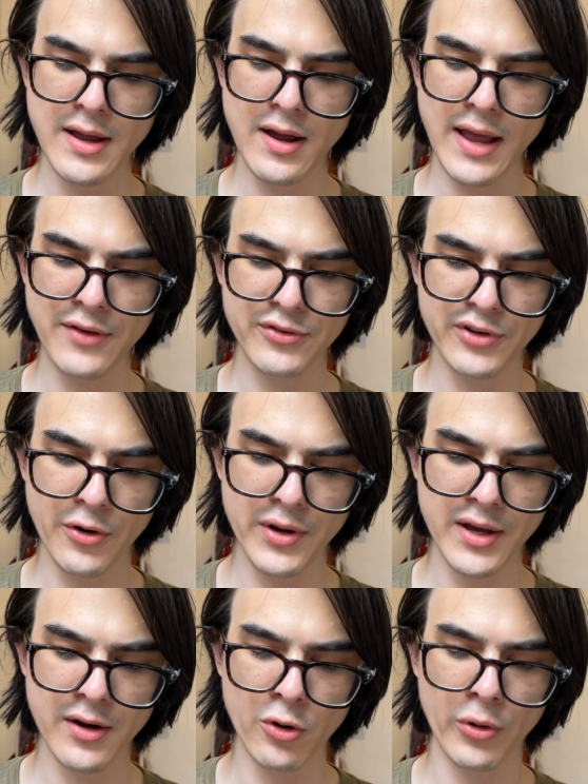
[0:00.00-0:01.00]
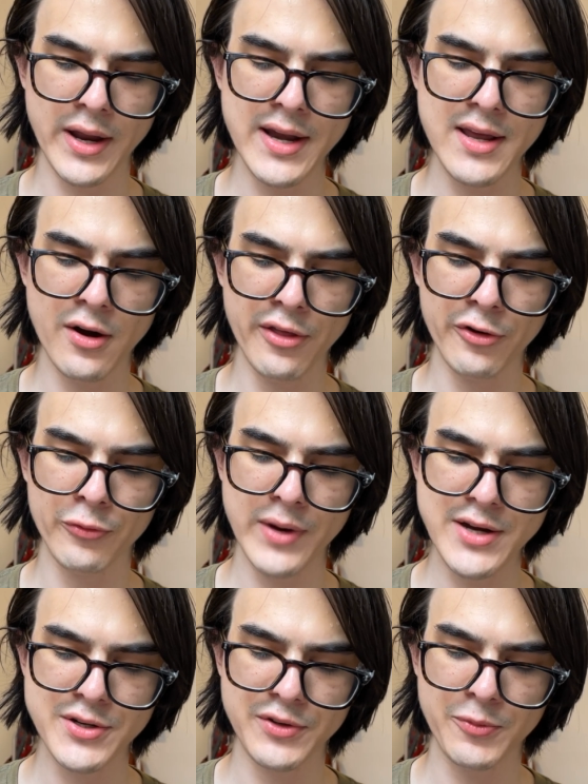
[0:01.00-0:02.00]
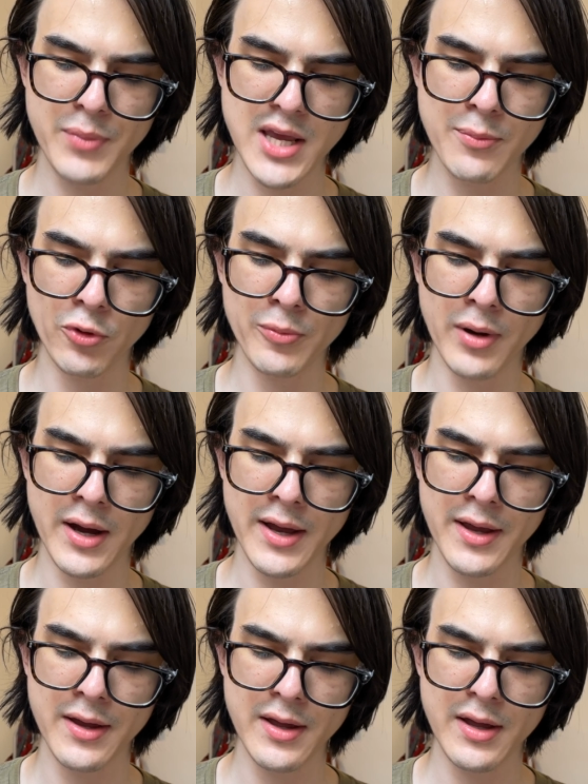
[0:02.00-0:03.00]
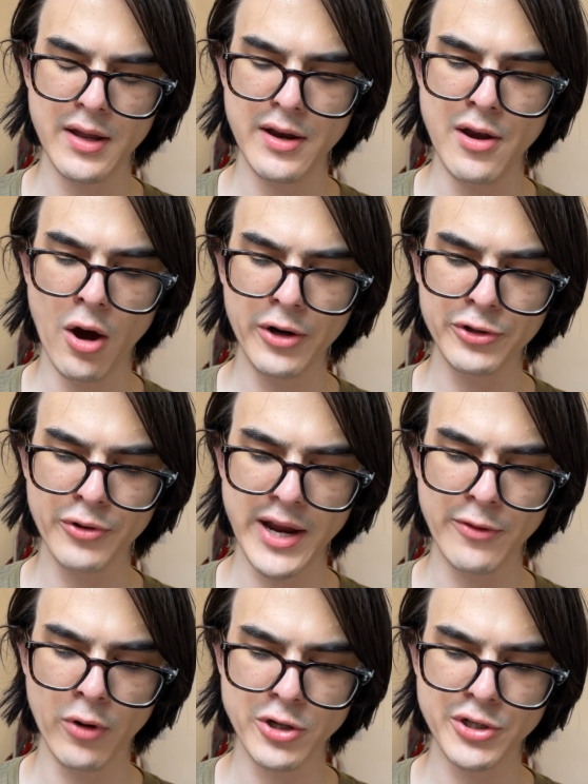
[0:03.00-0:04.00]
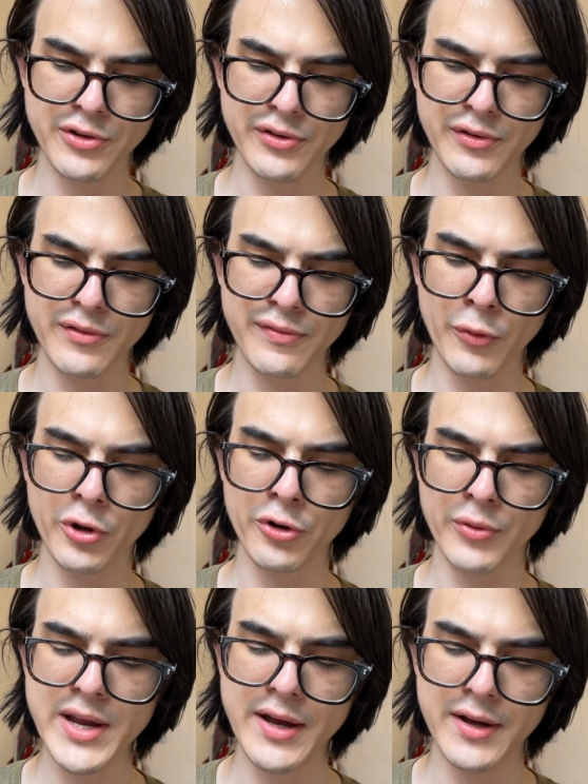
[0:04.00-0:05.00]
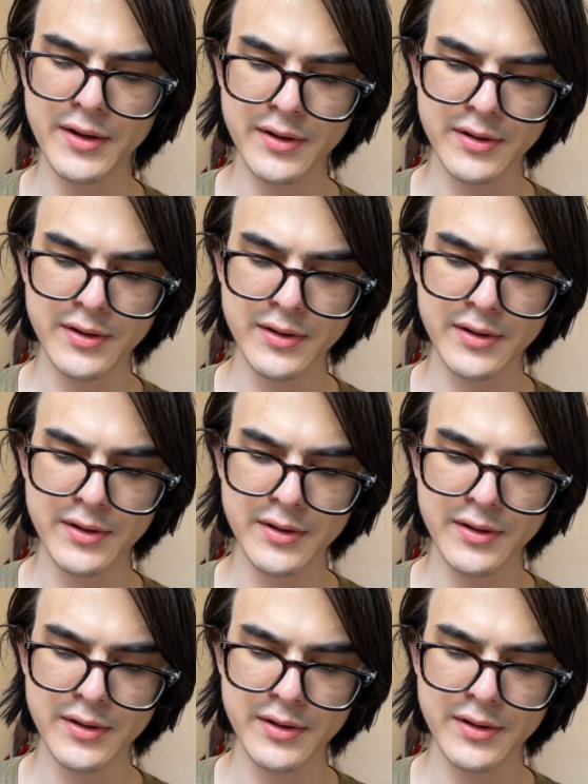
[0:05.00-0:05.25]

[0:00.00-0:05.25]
Estonia, or any other regions peopled by non-Great Russians for Korea.